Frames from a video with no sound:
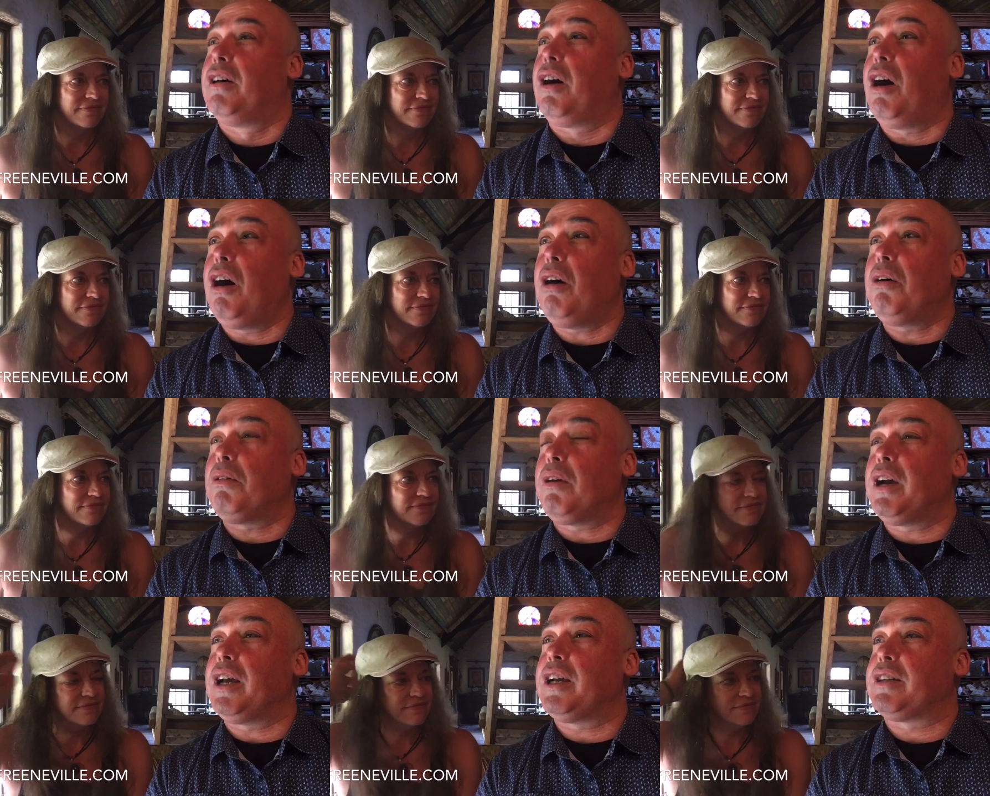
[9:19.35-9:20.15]
Speaker 1: All
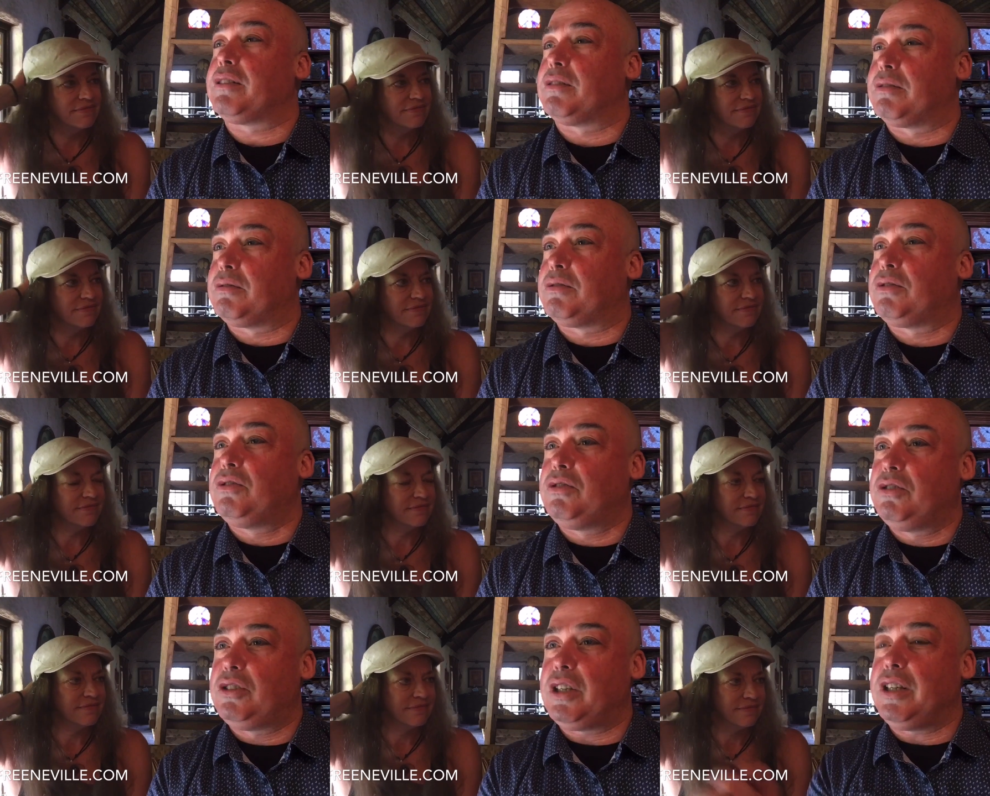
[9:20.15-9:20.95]
right,
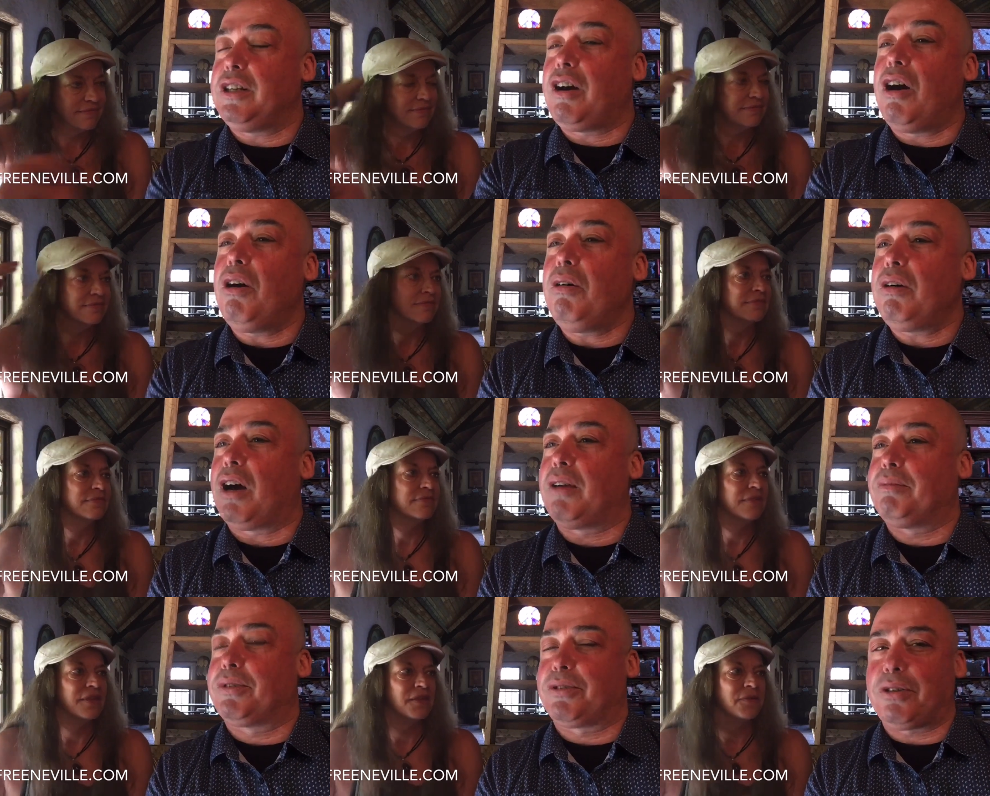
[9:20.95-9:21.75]
Gino,
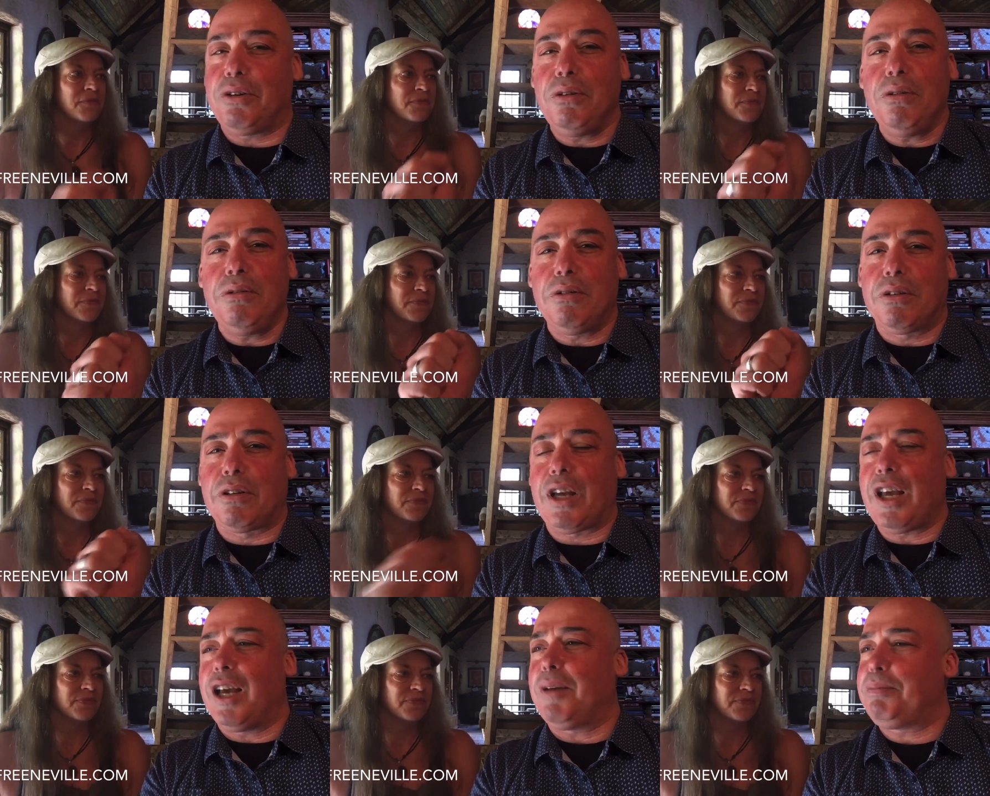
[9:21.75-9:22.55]
I'm so
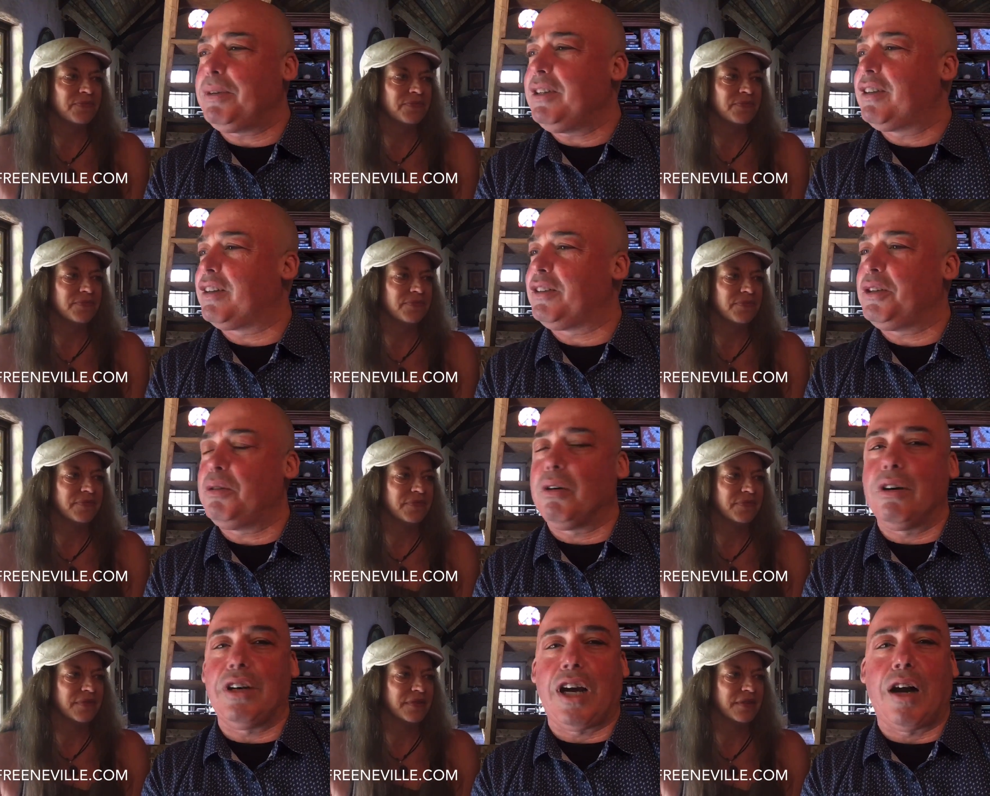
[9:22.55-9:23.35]
happy that you
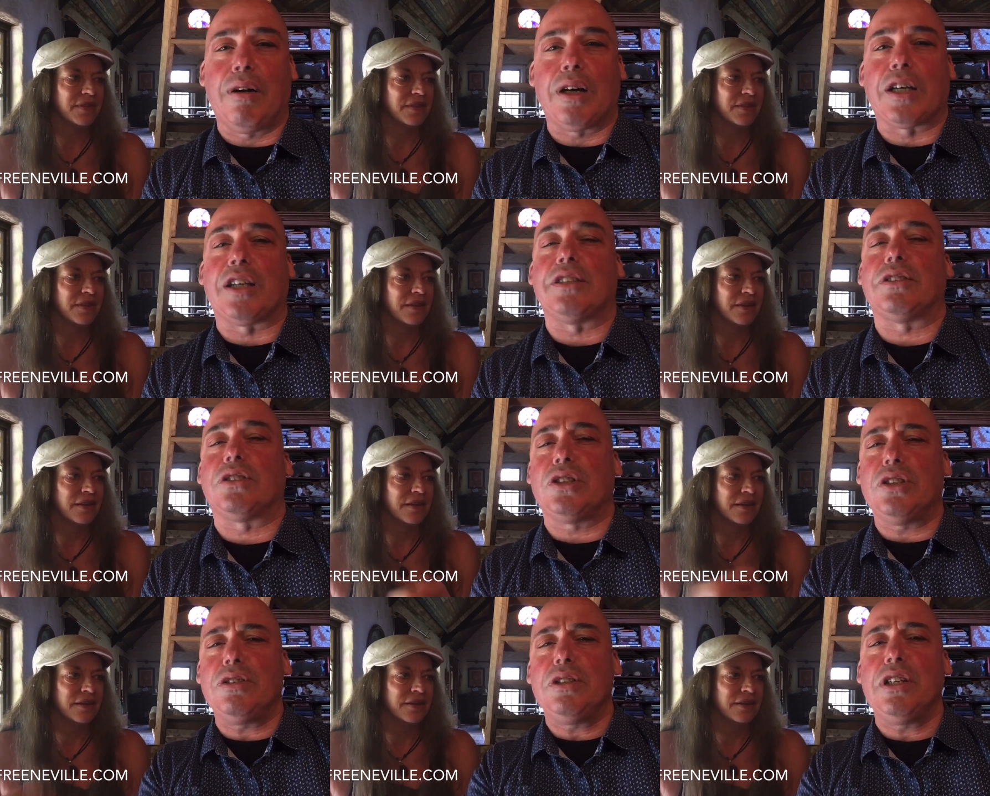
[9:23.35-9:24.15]
are now a
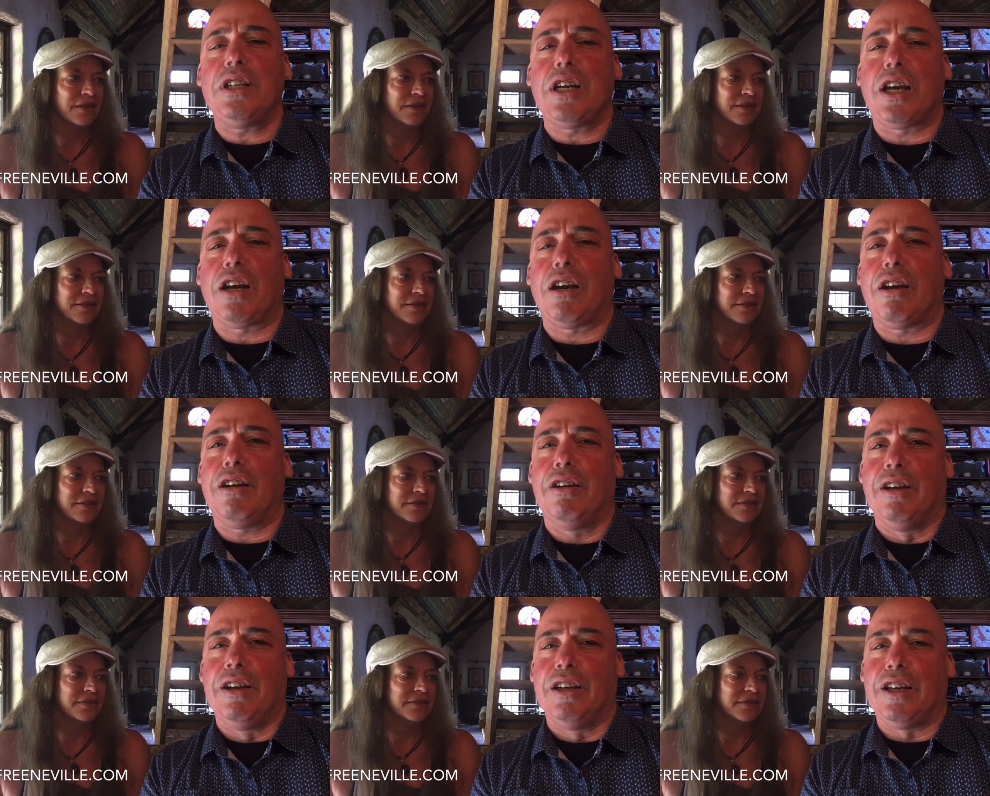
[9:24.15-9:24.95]
gazillionaire
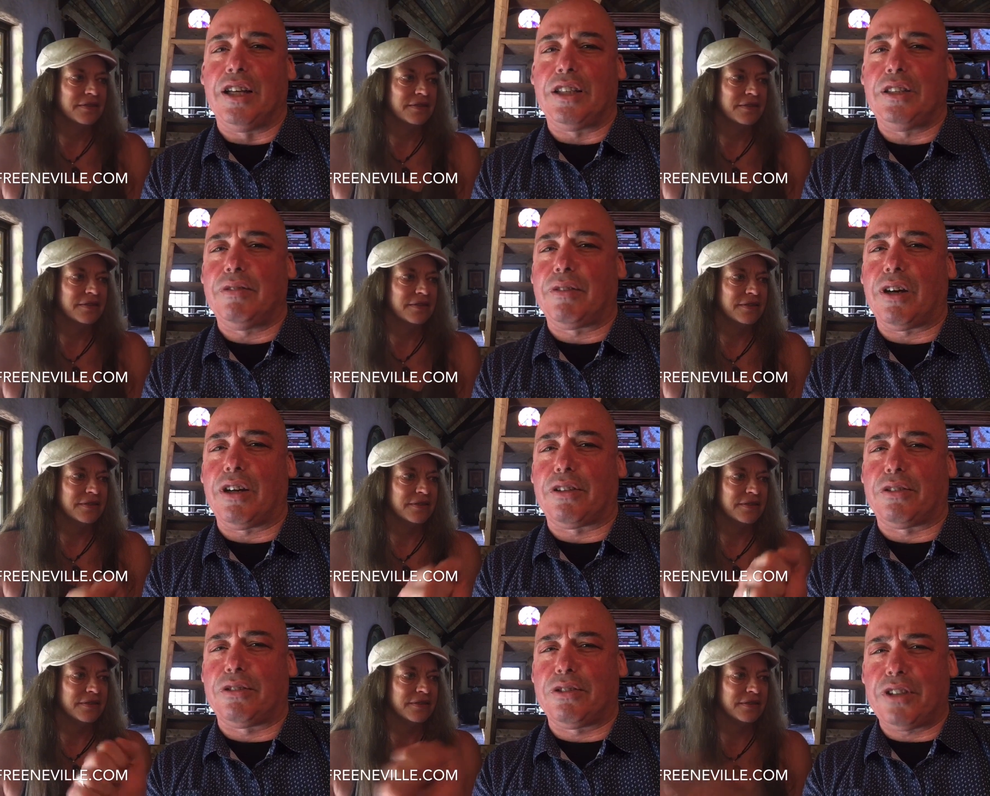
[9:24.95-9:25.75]
and you've got
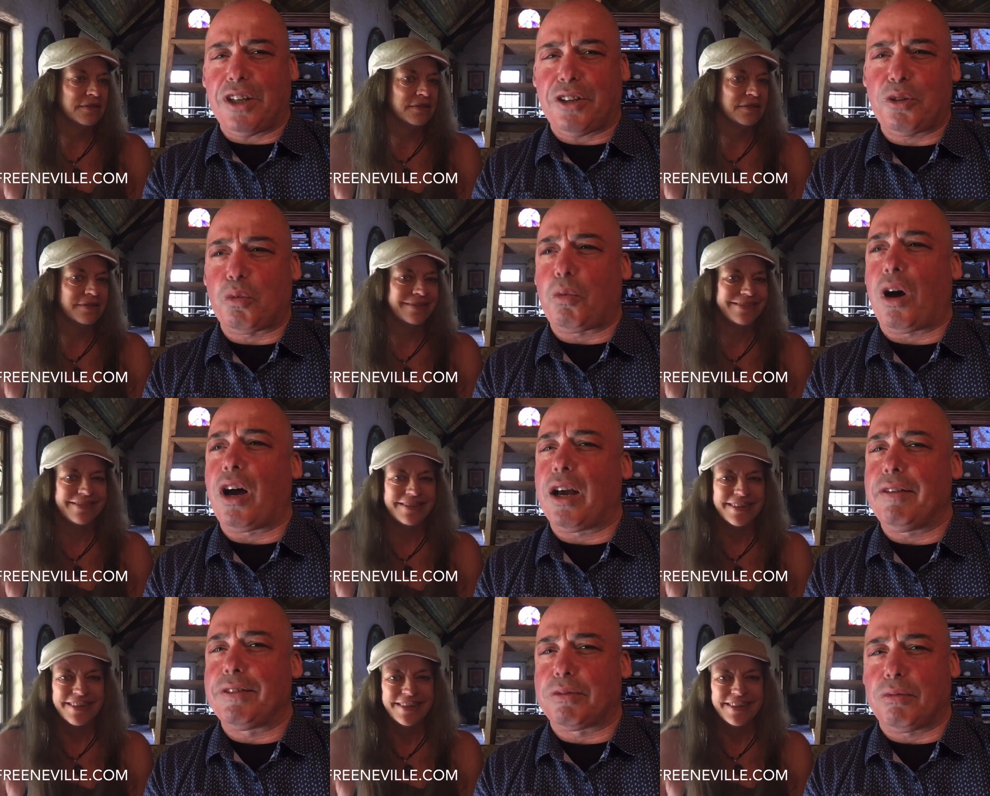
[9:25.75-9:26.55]
six
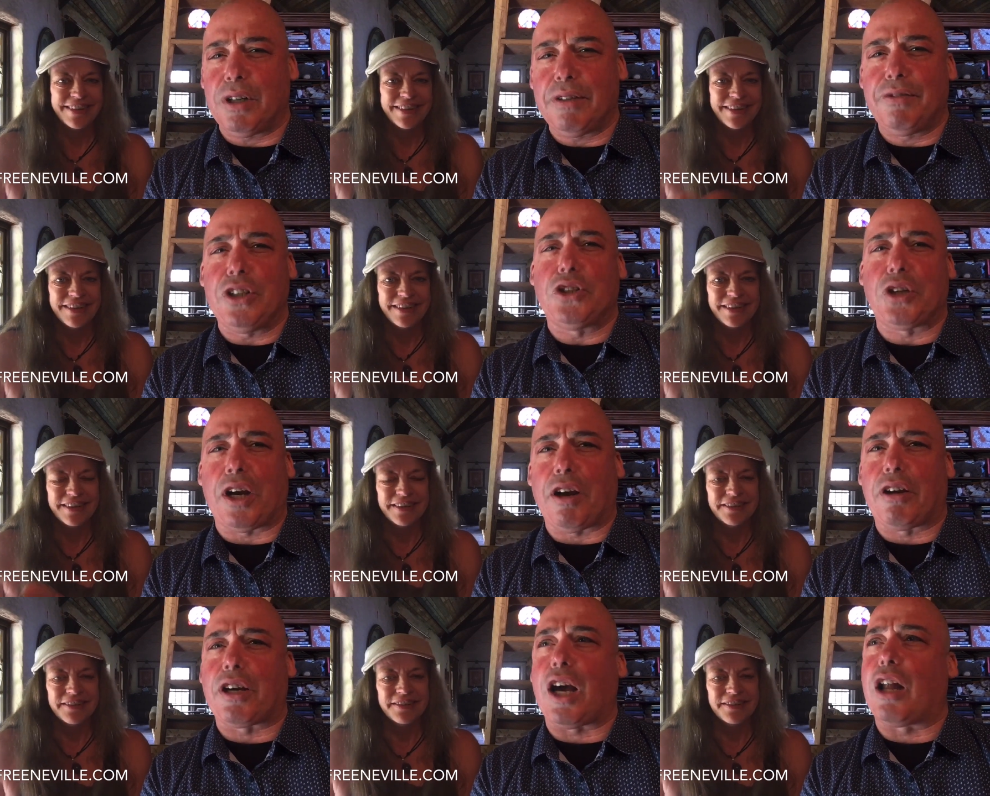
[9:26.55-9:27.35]
wives, one of each
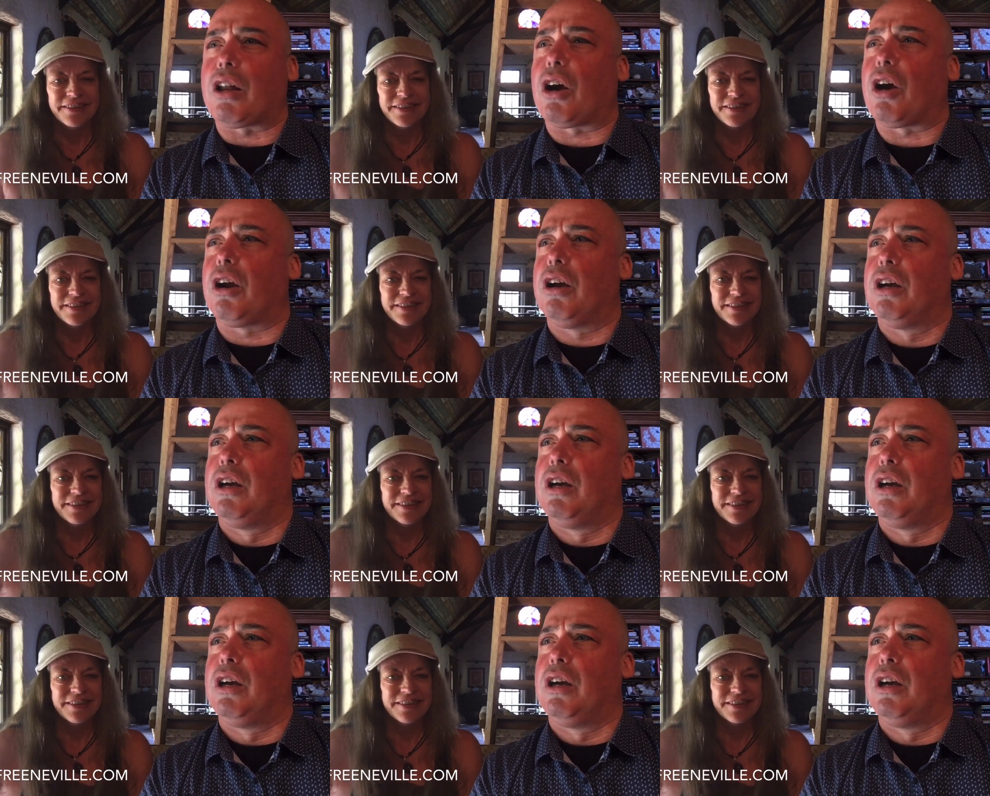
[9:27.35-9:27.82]
hair color.